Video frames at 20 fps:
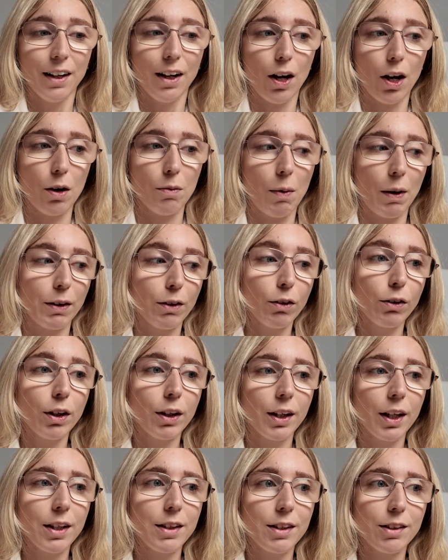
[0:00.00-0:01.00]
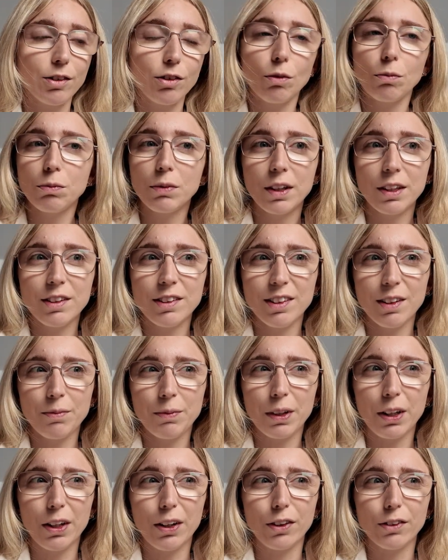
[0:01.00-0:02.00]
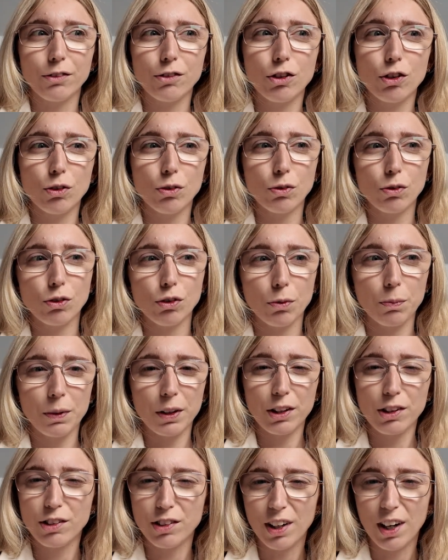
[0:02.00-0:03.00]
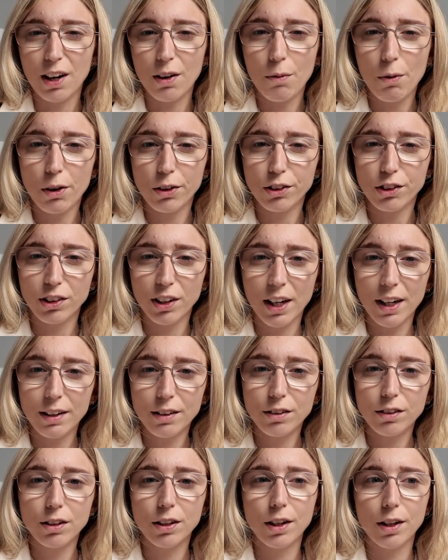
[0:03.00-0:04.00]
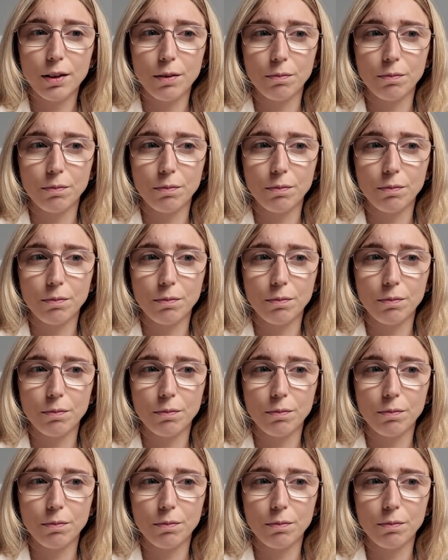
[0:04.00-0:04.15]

I know that they did something similar to some of the Star Wars sets,